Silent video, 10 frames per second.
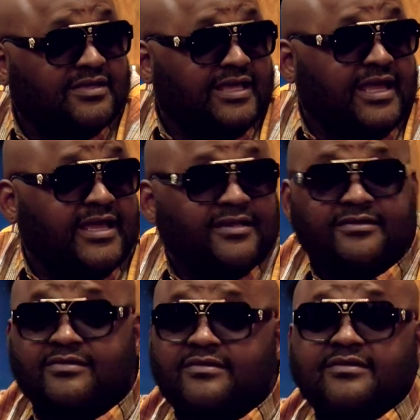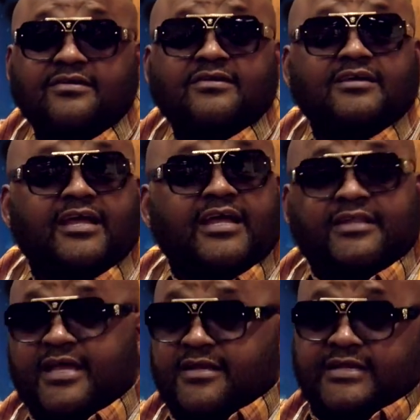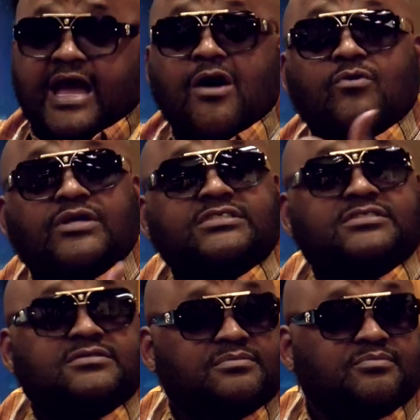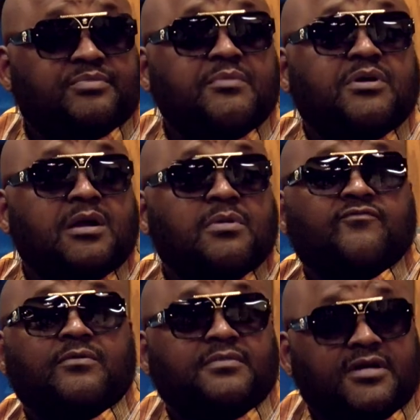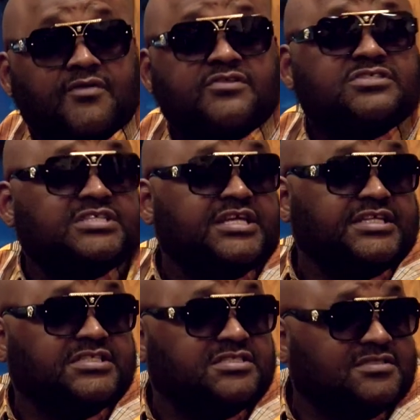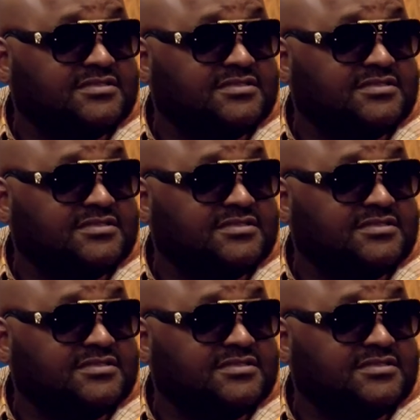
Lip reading: and then now it's people coming from other cities,